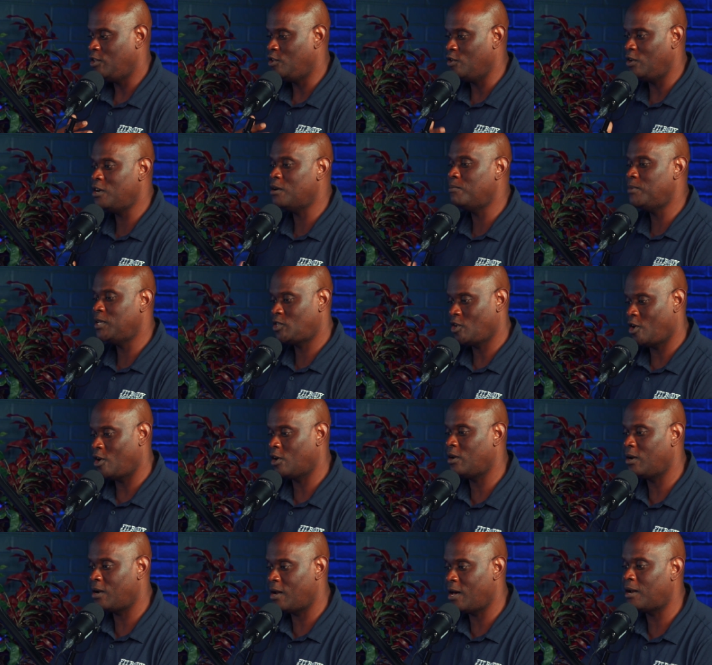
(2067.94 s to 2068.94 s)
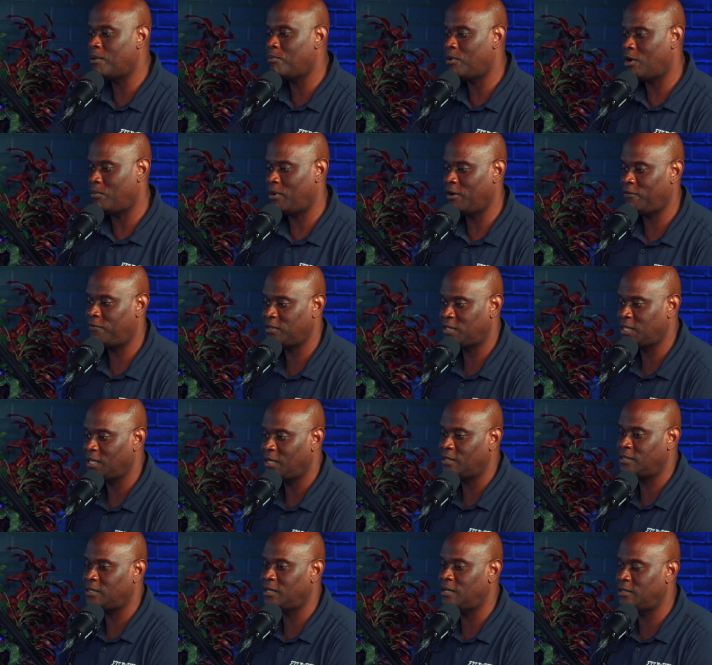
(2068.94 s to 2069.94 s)
You'll hear me talk a lot about my
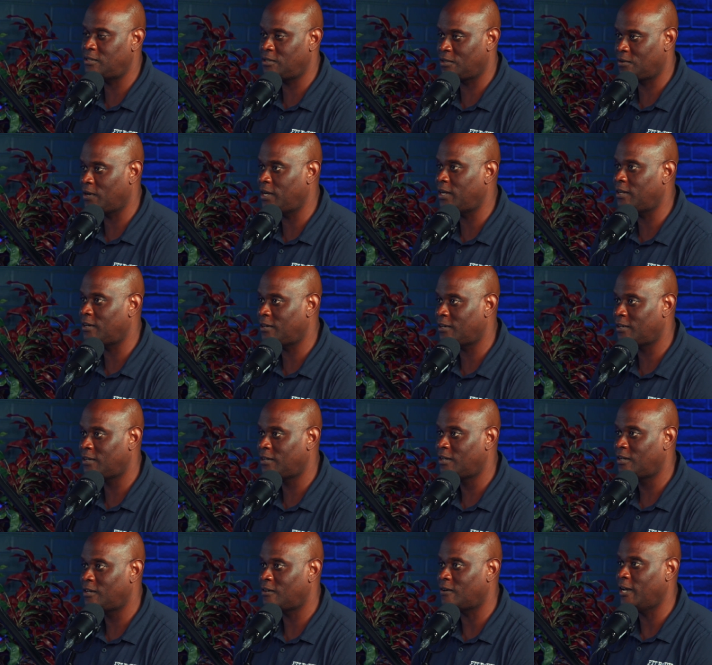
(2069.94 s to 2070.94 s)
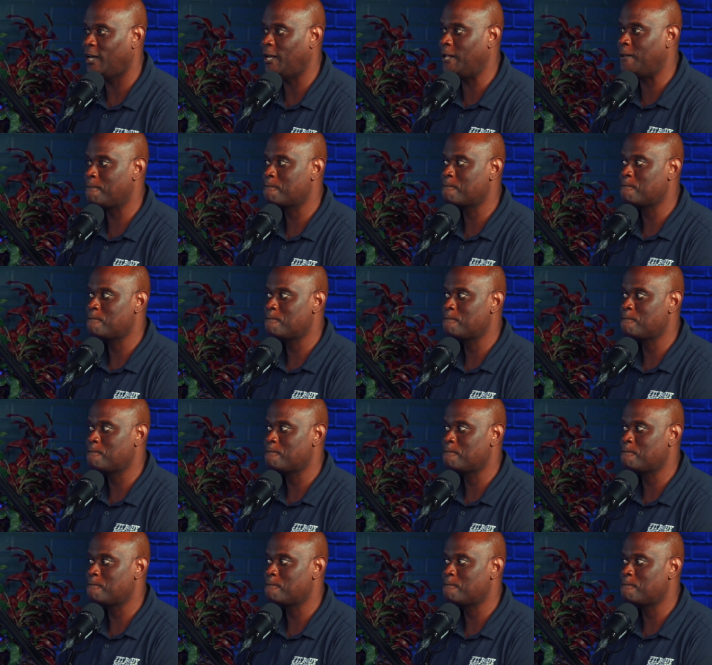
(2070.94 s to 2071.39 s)
facility integrator, right?